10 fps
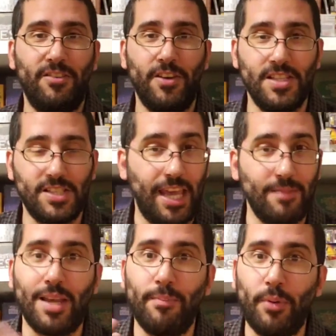of his
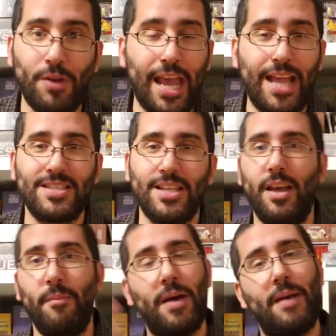games like Bonanza
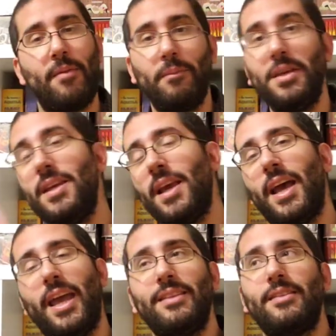and Mamma Mia
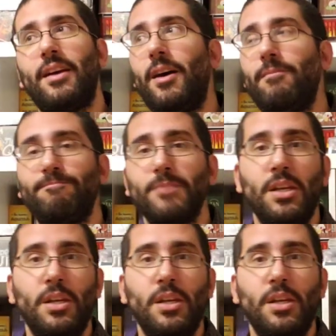and um,